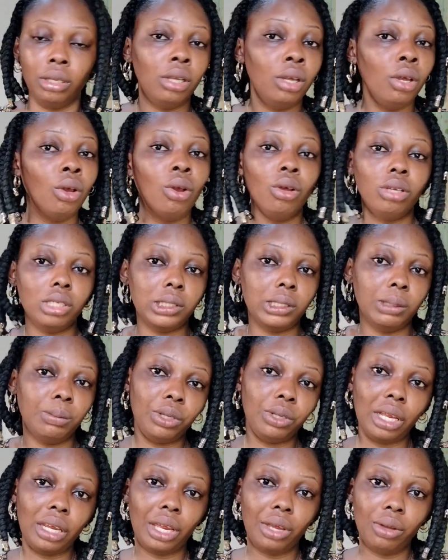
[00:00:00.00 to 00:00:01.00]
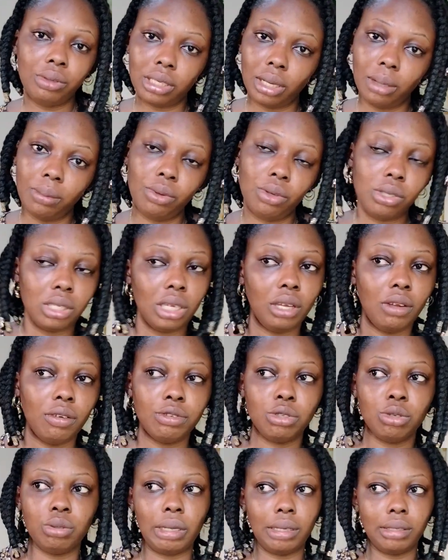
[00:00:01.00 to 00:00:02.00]
It's important that you time yourself so
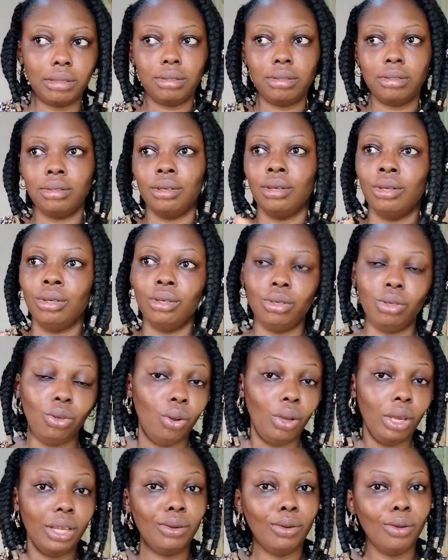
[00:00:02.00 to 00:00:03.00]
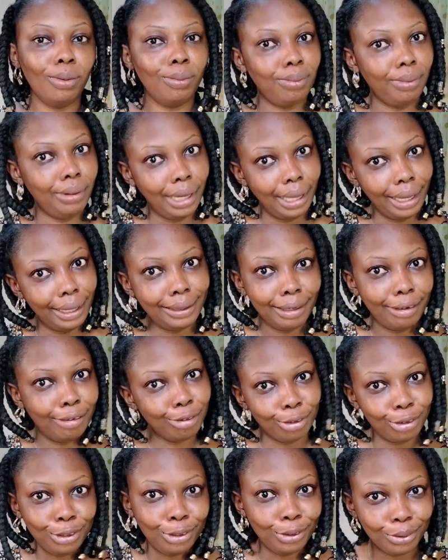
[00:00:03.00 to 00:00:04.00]
that you don't end up lying down for the
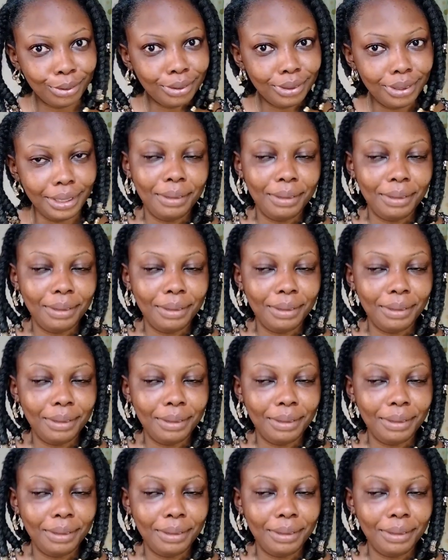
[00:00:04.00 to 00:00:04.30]
whole day.